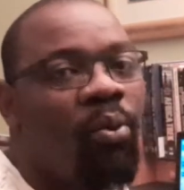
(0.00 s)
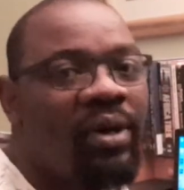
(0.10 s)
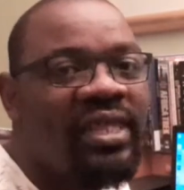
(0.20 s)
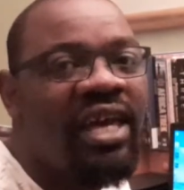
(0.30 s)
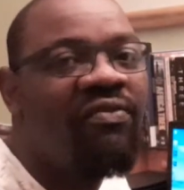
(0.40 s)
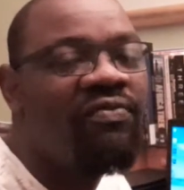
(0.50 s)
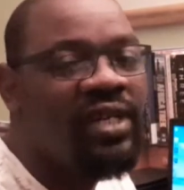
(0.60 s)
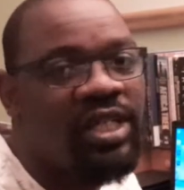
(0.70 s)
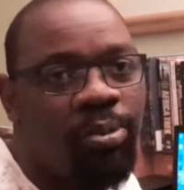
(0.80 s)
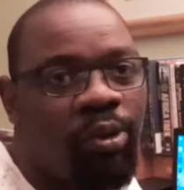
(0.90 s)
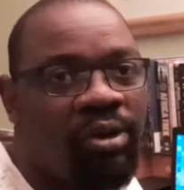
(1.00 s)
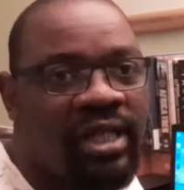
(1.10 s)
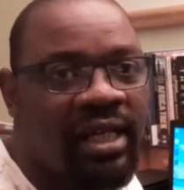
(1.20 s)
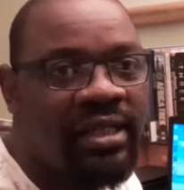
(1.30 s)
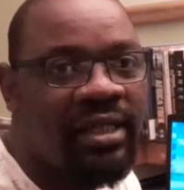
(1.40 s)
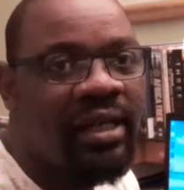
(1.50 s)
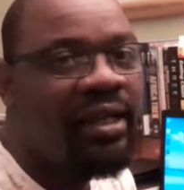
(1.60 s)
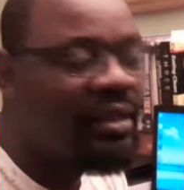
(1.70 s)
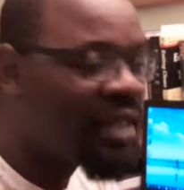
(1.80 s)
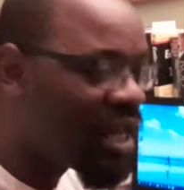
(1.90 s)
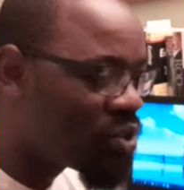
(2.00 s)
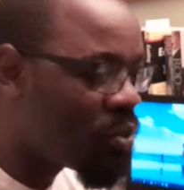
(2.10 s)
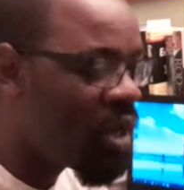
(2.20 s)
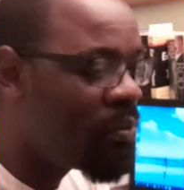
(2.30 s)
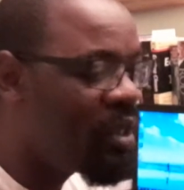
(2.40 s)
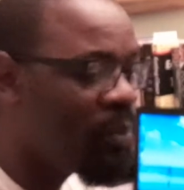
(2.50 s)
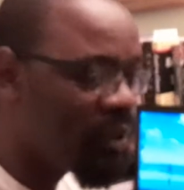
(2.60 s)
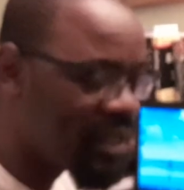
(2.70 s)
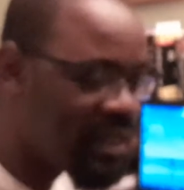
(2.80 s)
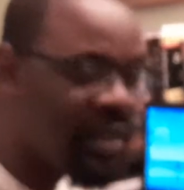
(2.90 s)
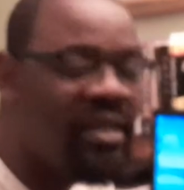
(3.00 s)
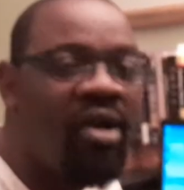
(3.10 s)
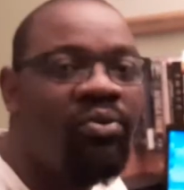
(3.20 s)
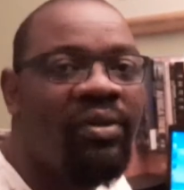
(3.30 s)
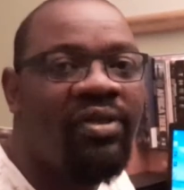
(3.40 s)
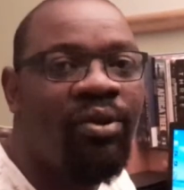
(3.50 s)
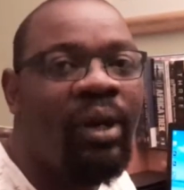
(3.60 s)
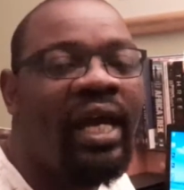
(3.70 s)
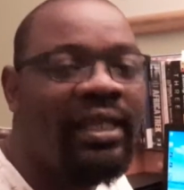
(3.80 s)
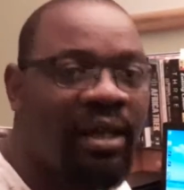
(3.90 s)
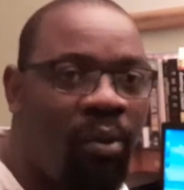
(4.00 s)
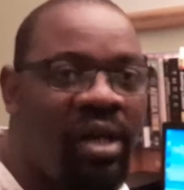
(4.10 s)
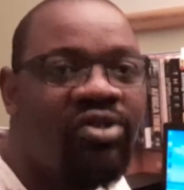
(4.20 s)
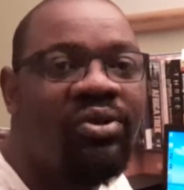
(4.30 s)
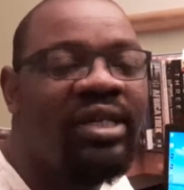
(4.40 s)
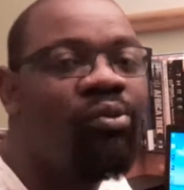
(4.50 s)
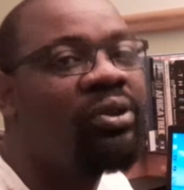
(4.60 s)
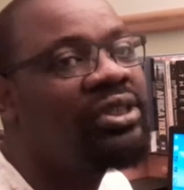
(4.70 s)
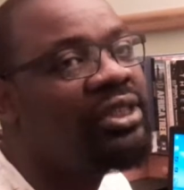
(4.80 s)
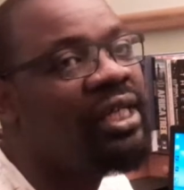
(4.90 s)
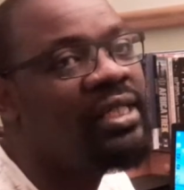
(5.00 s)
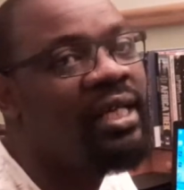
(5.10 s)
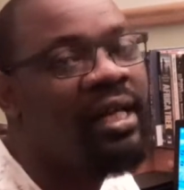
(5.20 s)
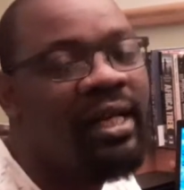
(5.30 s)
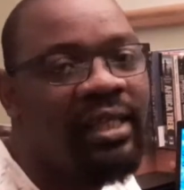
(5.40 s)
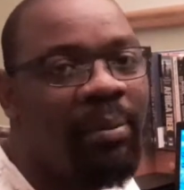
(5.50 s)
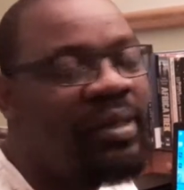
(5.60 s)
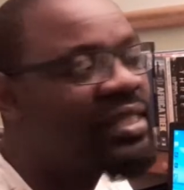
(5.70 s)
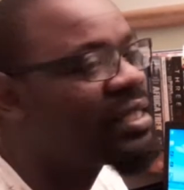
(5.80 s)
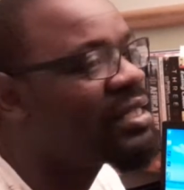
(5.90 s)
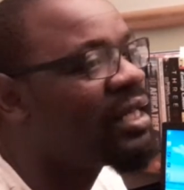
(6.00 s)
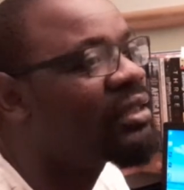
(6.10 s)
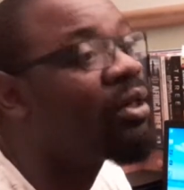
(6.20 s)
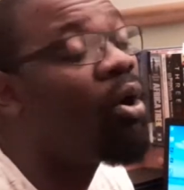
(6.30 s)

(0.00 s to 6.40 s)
with a finished product that's where people sit down with you and they want to negotiate the percentage